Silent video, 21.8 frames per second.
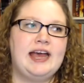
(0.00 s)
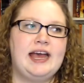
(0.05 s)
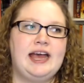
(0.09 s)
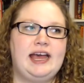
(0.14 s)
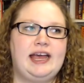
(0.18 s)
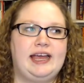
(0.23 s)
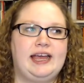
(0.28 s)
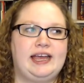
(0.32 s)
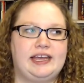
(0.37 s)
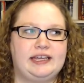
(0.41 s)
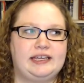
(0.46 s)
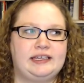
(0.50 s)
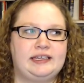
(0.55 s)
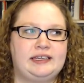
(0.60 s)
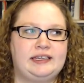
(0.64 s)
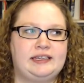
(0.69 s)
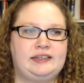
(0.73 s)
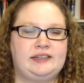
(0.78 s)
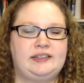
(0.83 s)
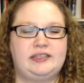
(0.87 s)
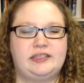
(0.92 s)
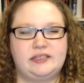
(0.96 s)

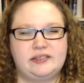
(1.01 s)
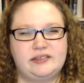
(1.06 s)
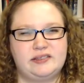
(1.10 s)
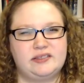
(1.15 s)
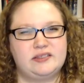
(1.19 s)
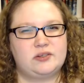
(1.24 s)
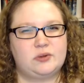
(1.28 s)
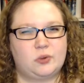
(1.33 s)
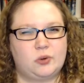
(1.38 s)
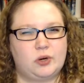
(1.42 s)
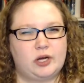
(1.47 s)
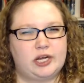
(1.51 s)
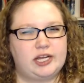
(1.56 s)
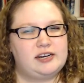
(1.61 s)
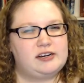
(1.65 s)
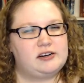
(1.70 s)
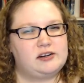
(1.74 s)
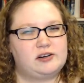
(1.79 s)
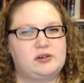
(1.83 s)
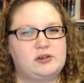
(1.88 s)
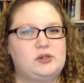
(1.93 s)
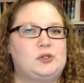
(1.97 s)
and this is quite an
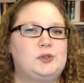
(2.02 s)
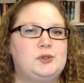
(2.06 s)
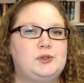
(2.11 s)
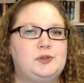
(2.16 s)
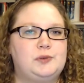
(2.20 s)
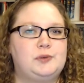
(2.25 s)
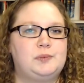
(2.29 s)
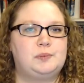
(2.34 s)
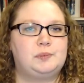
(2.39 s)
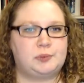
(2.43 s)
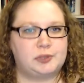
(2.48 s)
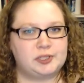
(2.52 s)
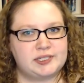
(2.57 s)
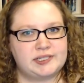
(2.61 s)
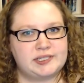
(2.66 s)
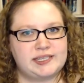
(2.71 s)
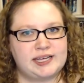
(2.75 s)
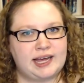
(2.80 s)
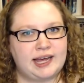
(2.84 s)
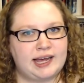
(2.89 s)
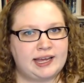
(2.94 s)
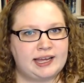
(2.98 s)
old book
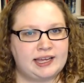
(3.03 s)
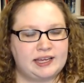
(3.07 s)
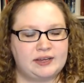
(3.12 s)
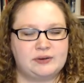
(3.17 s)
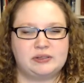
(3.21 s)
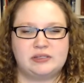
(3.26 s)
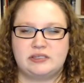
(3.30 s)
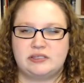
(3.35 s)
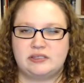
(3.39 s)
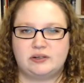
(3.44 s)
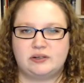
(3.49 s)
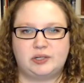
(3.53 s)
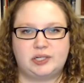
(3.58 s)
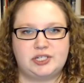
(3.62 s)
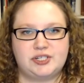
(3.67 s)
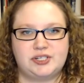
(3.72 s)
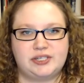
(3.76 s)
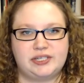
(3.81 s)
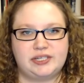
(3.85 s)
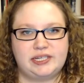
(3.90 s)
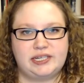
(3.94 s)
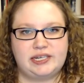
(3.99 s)
tag. It was
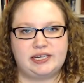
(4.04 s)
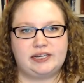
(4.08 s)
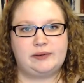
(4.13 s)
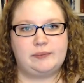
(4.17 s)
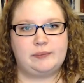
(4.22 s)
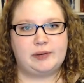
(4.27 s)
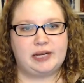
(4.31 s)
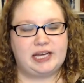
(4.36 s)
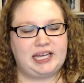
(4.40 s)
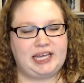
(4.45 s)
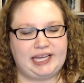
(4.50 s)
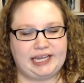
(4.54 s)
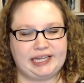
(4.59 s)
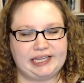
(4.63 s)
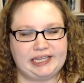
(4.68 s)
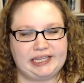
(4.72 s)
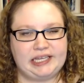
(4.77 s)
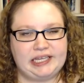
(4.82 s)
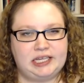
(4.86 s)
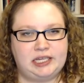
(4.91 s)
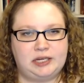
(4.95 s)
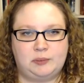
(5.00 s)
originally done by
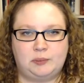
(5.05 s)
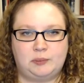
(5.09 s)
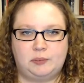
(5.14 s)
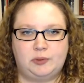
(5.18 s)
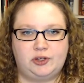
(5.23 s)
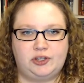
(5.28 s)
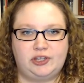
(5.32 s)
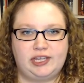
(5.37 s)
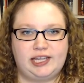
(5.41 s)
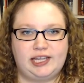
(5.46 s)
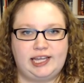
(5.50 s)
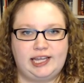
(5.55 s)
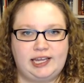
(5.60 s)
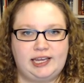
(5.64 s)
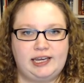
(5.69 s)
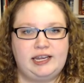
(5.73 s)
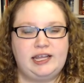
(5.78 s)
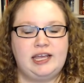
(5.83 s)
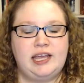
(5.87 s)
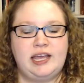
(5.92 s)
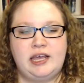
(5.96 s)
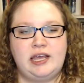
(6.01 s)
Hailey in Bookland
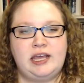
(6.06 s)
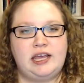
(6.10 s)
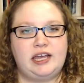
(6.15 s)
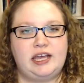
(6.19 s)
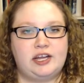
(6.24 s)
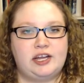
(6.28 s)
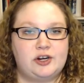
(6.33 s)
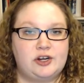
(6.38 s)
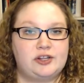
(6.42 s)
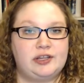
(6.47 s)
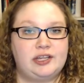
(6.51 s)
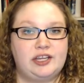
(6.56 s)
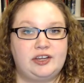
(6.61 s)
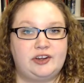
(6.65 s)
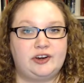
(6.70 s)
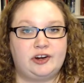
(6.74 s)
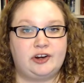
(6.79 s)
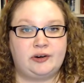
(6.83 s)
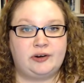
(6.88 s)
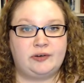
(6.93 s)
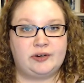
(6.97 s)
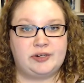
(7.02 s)
and I'll link
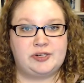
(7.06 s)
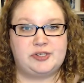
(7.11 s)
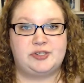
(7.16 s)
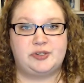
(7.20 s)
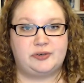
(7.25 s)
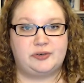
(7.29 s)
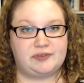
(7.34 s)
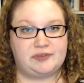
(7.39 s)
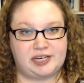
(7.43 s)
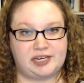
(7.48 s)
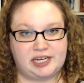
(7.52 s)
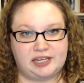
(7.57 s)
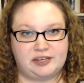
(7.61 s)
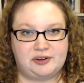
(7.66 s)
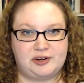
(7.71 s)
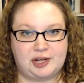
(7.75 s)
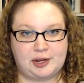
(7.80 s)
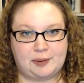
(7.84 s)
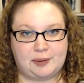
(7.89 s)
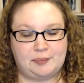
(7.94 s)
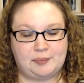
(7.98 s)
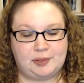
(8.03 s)
her original video
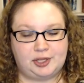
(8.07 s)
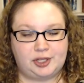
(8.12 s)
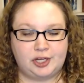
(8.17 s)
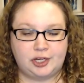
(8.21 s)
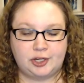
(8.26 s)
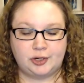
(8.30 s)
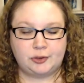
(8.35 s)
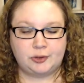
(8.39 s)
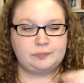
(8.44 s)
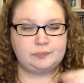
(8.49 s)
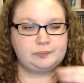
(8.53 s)
down below.